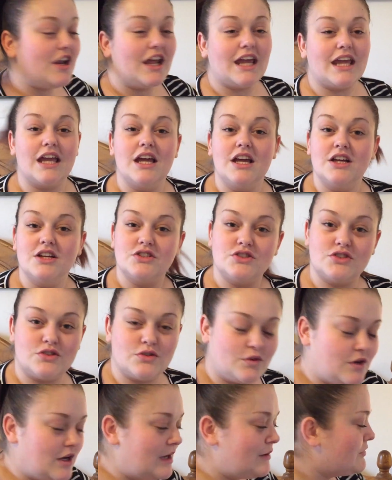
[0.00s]
Right,
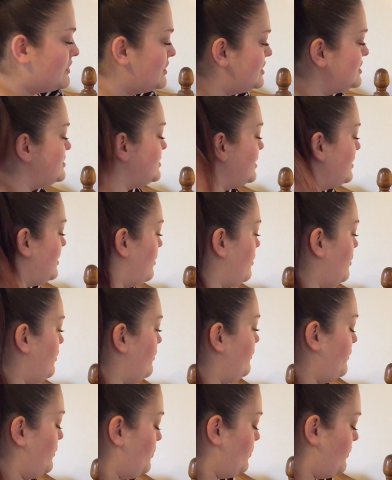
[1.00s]
so I'm going to start
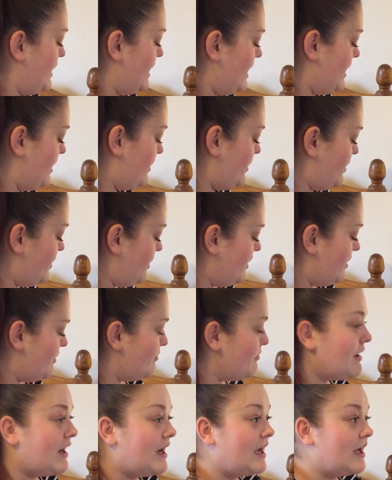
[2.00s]
off with
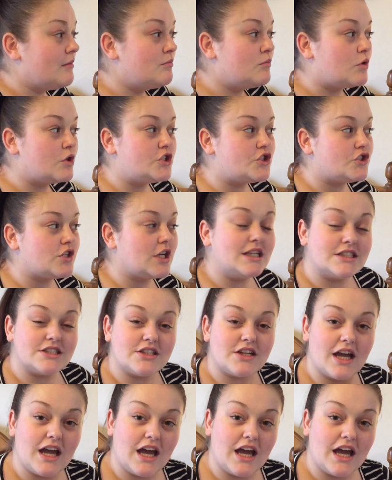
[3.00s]
my moisturiser.